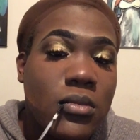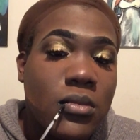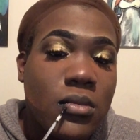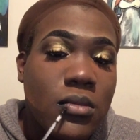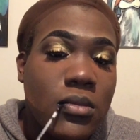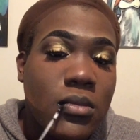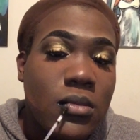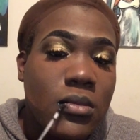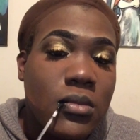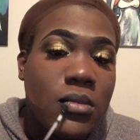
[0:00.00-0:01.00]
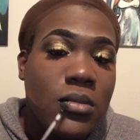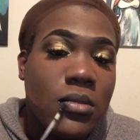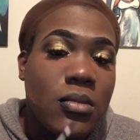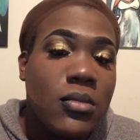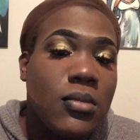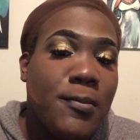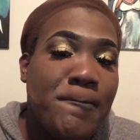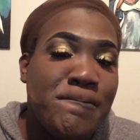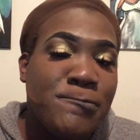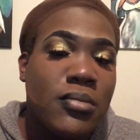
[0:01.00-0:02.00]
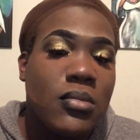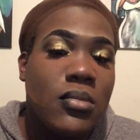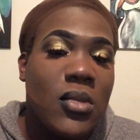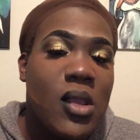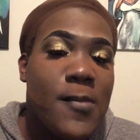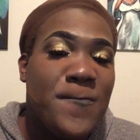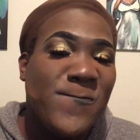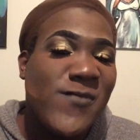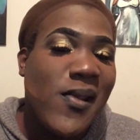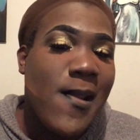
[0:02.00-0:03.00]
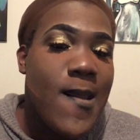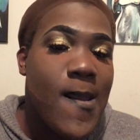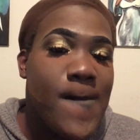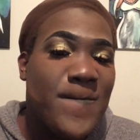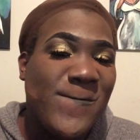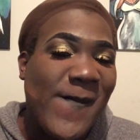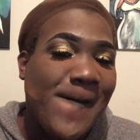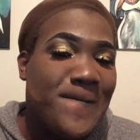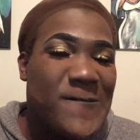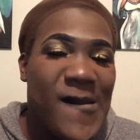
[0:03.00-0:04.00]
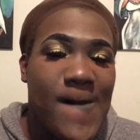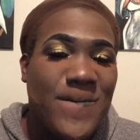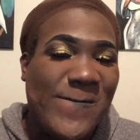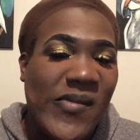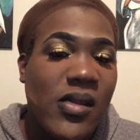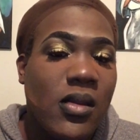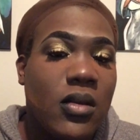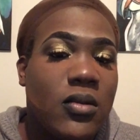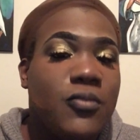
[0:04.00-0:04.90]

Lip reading: I'm just going to go ahead and put that in the corner of my lips to go ahead and bring that gradient feel out.